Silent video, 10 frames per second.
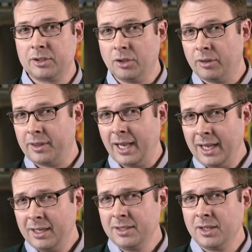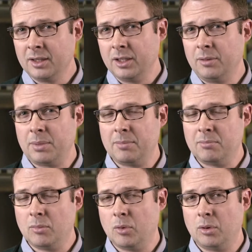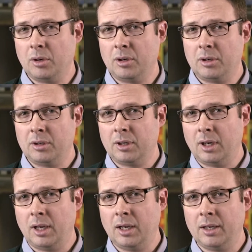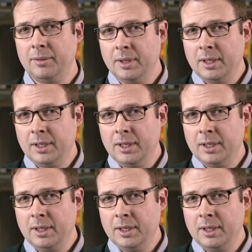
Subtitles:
So that is a little bit more